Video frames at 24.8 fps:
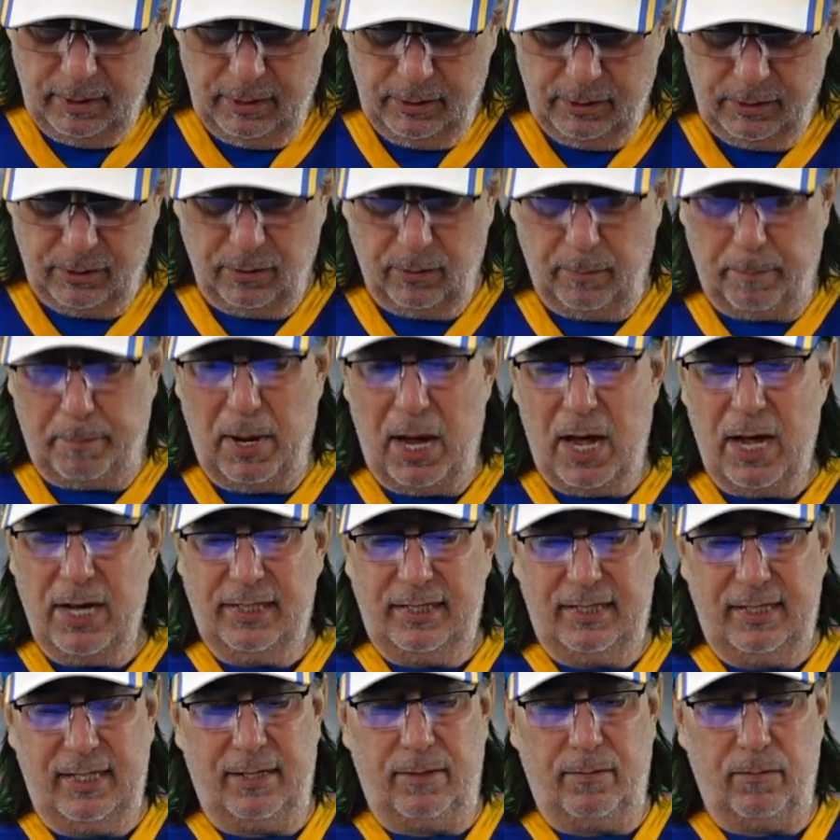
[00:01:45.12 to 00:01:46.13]
So
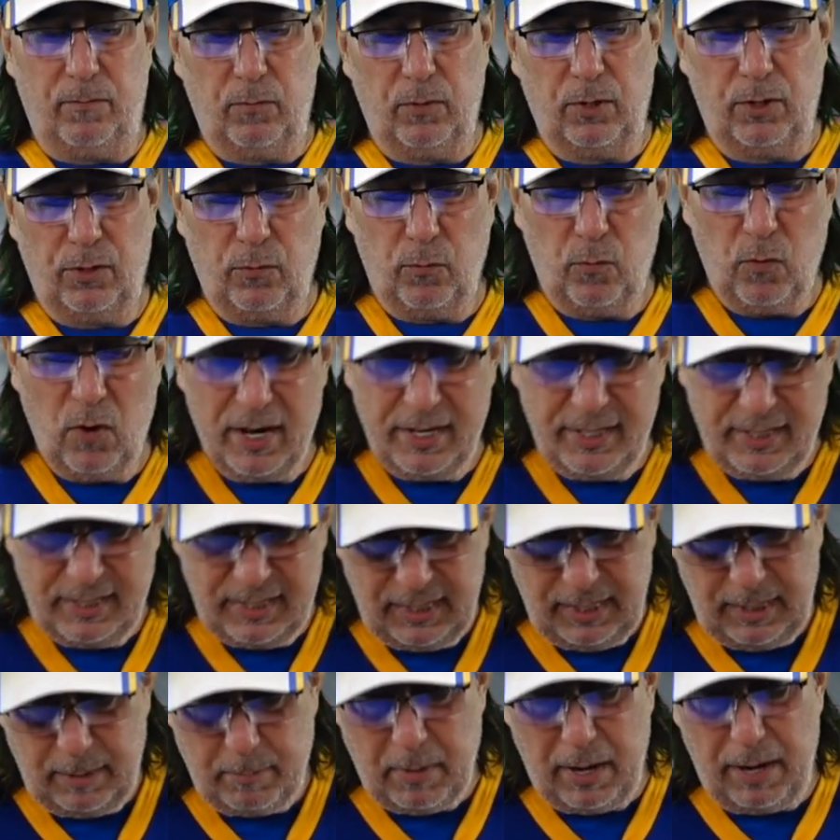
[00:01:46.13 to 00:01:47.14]
Boston, we're the one
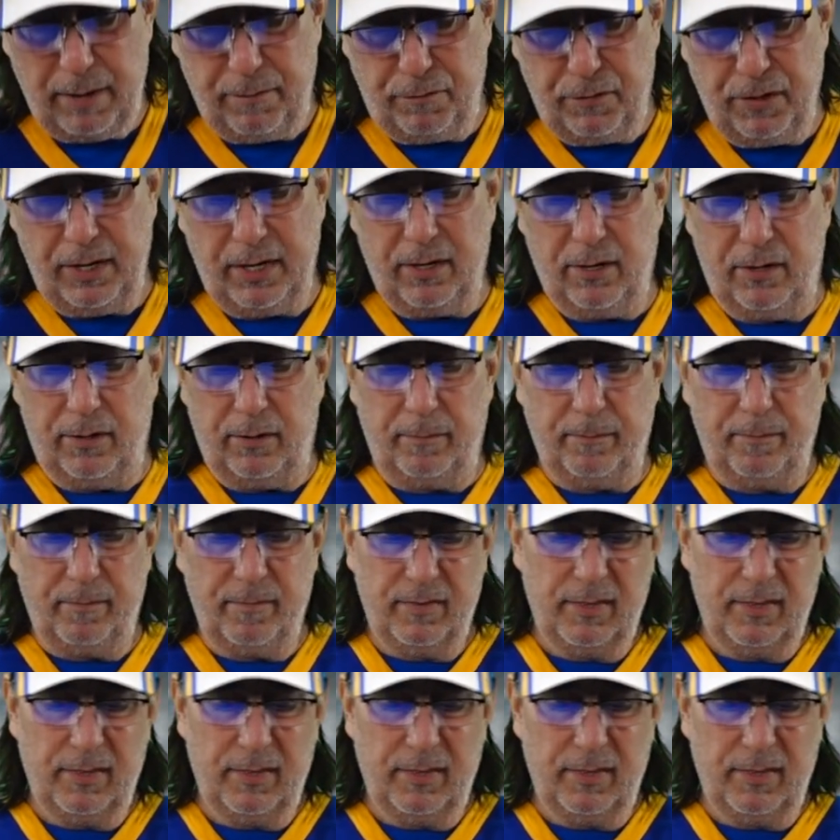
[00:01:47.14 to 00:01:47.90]
team I figured.